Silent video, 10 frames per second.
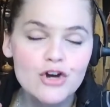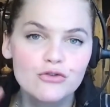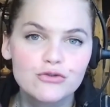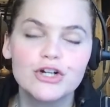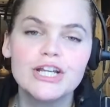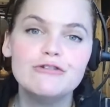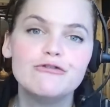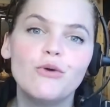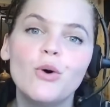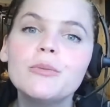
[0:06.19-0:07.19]
free
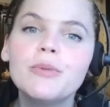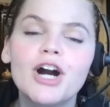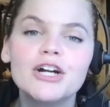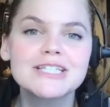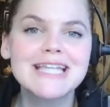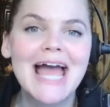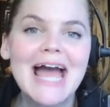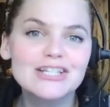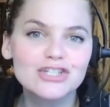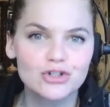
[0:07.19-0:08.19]
4-part
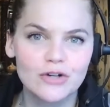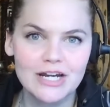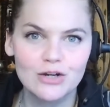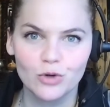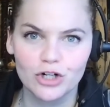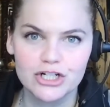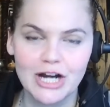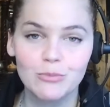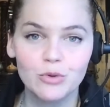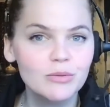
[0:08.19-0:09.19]
task training
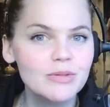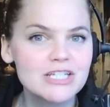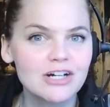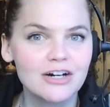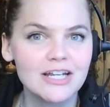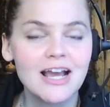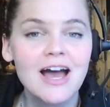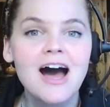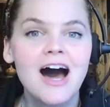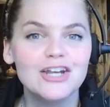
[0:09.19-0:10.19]
workshop will be starting
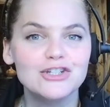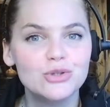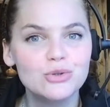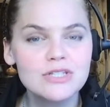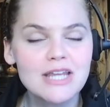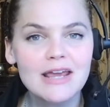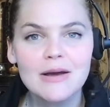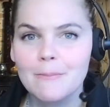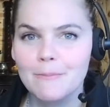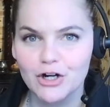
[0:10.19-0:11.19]
on Tuesday,
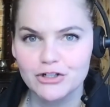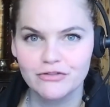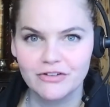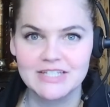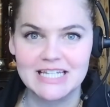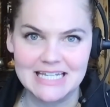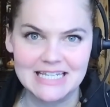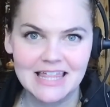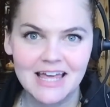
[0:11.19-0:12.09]
March 15th.